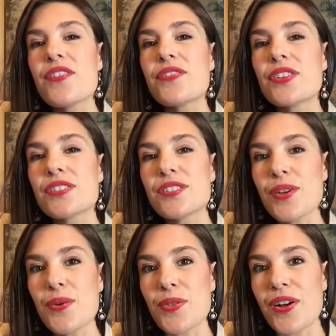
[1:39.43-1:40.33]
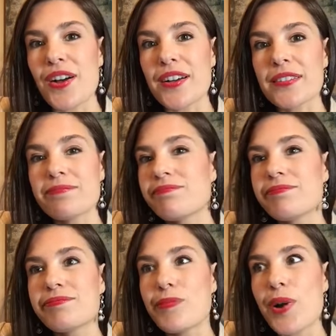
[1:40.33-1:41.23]
for so long.
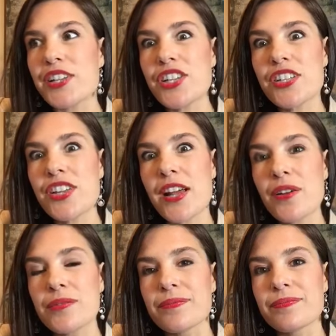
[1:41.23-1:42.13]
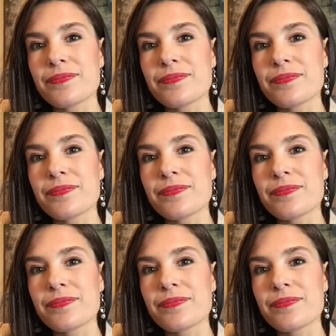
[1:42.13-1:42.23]
Why change now?